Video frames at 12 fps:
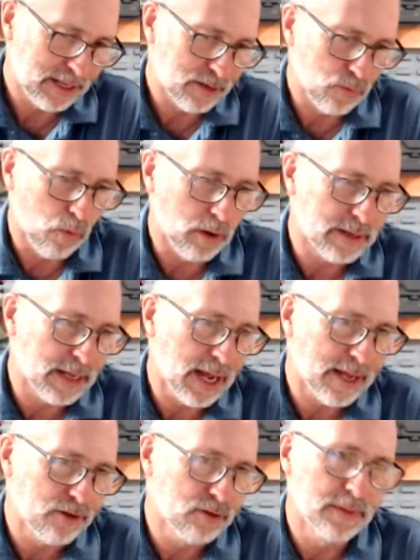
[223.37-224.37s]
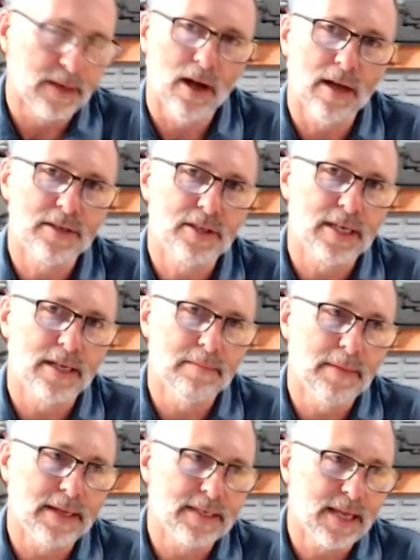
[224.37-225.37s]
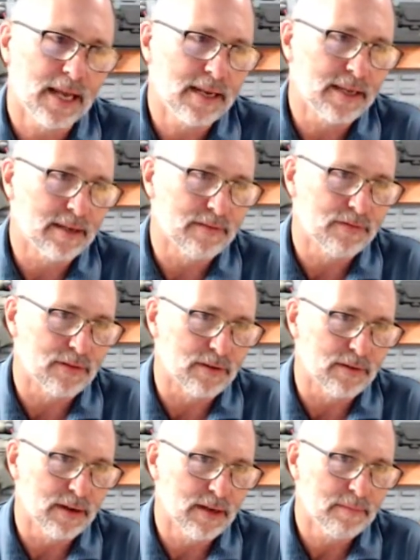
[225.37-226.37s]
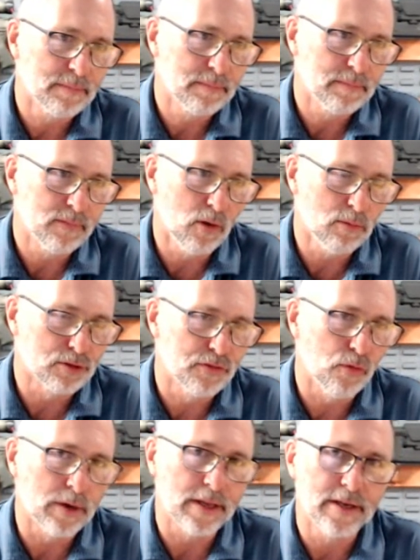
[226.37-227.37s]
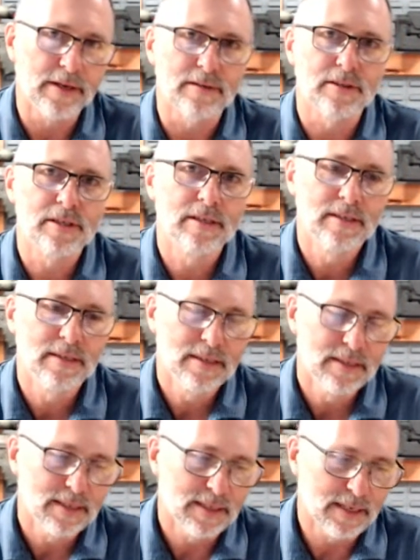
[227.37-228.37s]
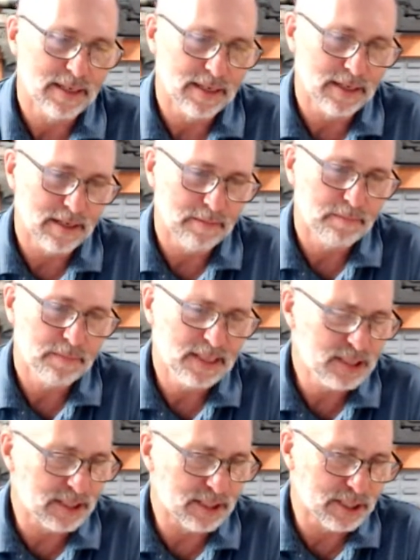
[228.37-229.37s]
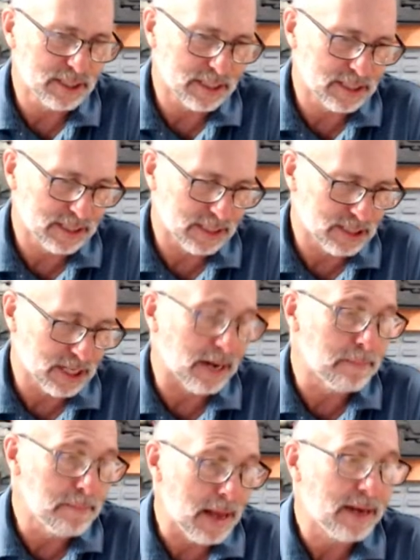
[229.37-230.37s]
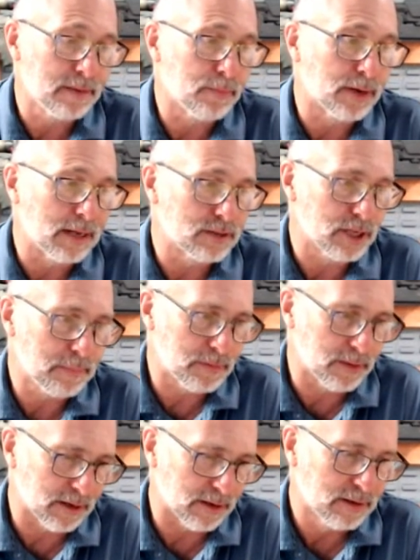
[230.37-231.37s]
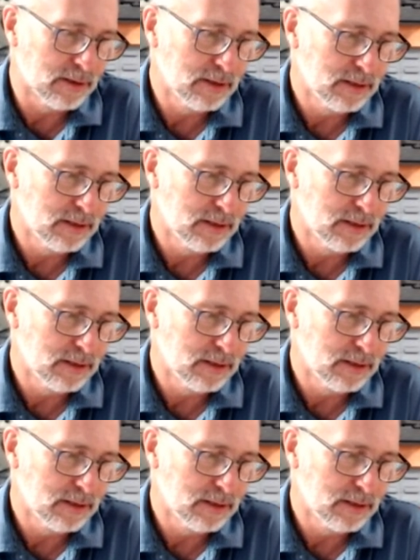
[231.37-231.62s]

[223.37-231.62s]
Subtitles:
had one guy who'd been hunting it and maintaining it for almost 40 years. And he's in his 60s. And I met him when I was up there,